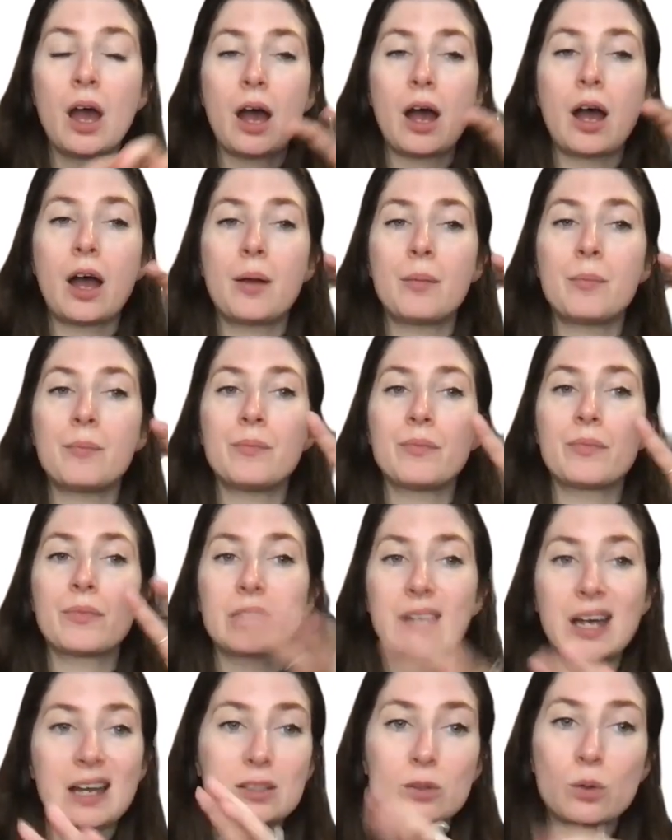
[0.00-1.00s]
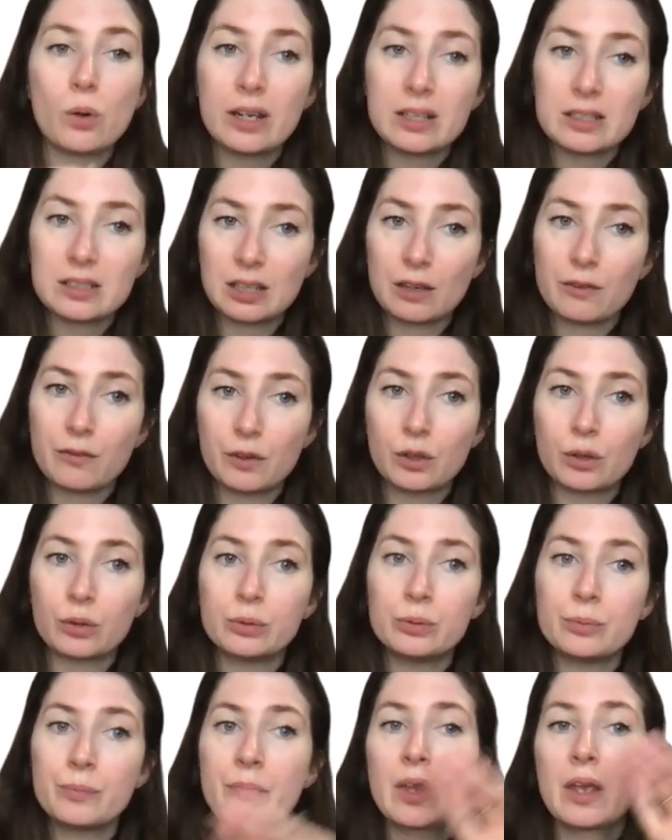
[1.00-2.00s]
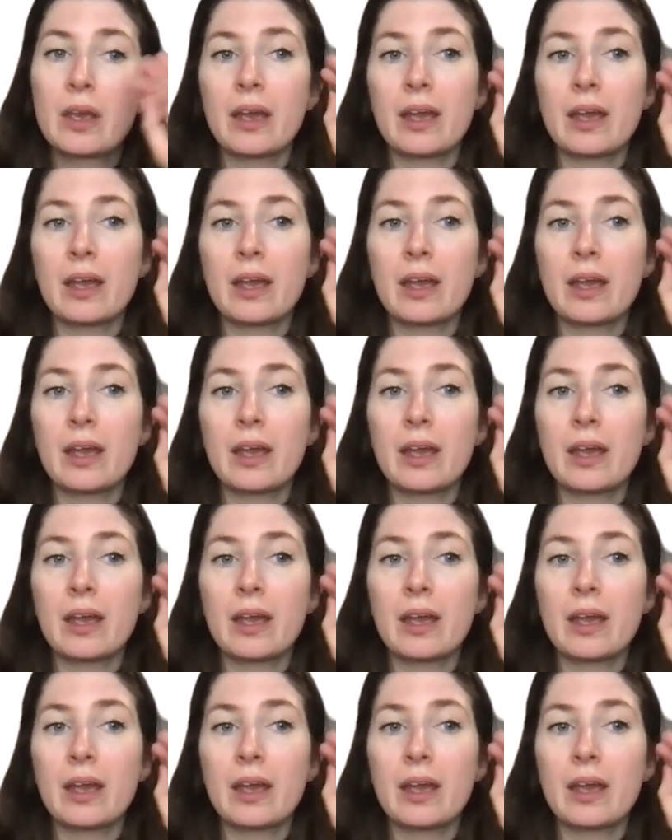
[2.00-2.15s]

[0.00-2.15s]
That's quite difficult.